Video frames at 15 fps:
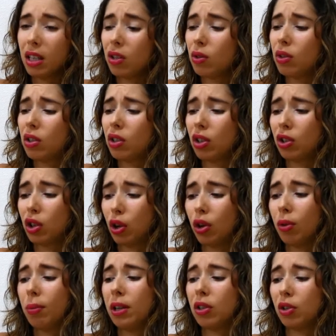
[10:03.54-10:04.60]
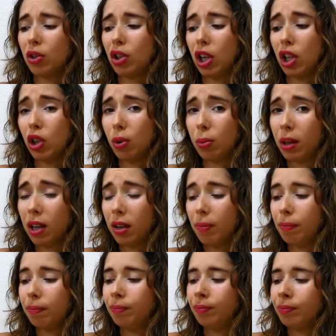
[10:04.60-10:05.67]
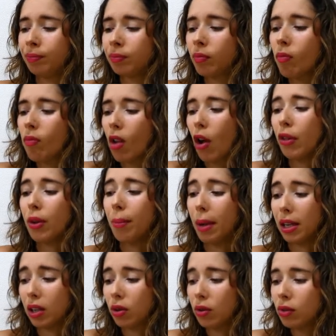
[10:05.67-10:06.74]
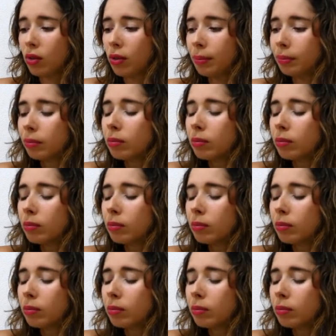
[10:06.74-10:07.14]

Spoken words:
they use the term interchangeably on the menus